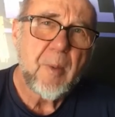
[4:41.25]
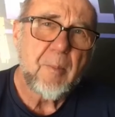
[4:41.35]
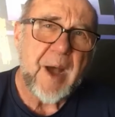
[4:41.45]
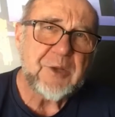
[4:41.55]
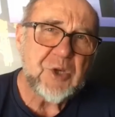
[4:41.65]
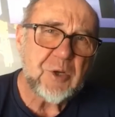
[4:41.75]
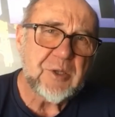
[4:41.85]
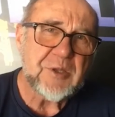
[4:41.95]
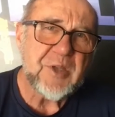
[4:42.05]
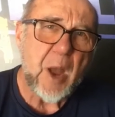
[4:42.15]

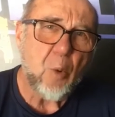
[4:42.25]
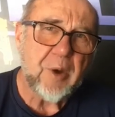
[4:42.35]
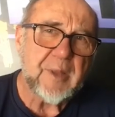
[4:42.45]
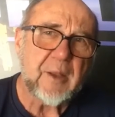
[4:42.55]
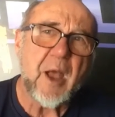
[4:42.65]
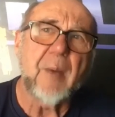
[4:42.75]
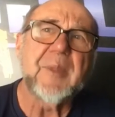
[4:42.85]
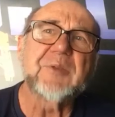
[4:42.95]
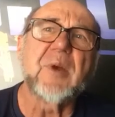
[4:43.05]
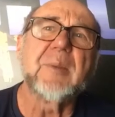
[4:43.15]
myjunkdoesnotwork.com. That's right,